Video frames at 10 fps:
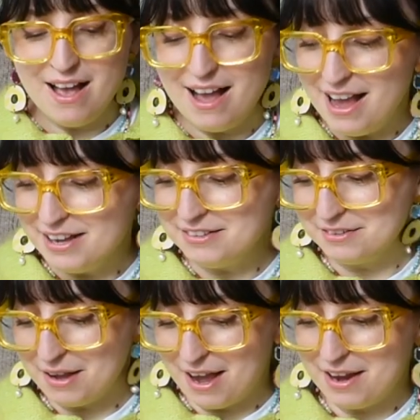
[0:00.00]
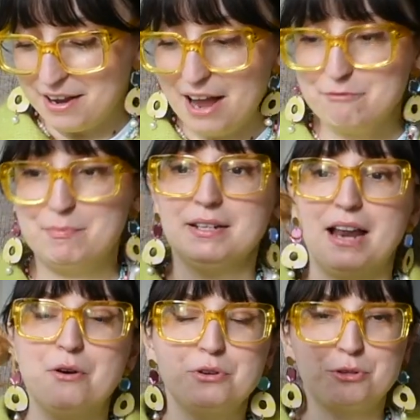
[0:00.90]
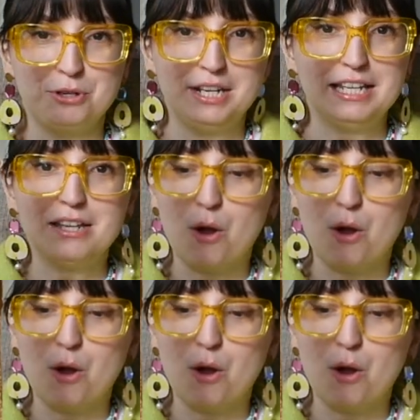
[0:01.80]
And I have been now using it